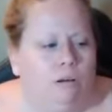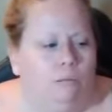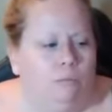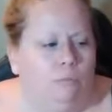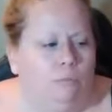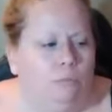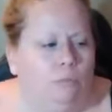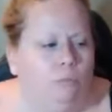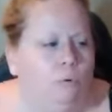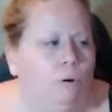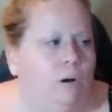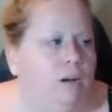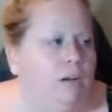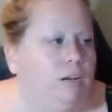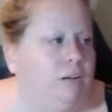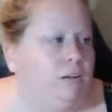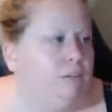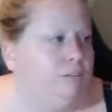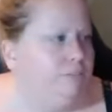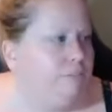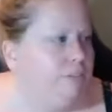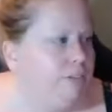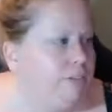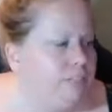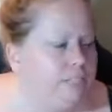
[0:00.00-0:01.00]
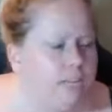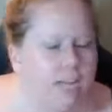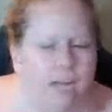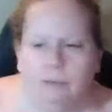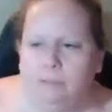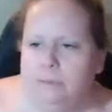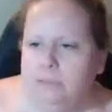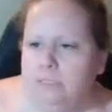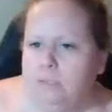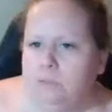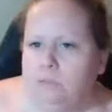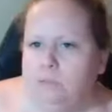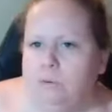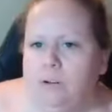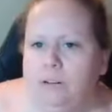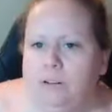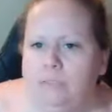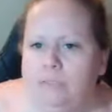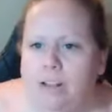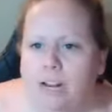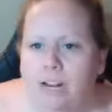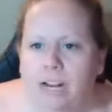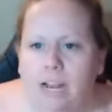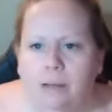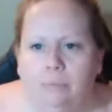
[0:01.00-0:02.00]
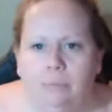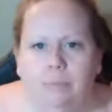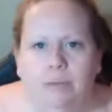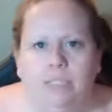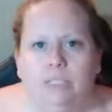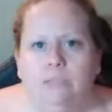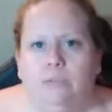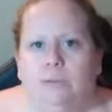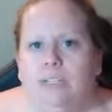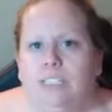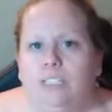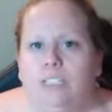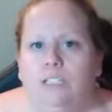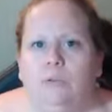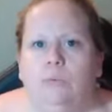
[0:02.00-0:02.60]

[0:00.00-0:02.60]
what if this happens and what if that happens, right?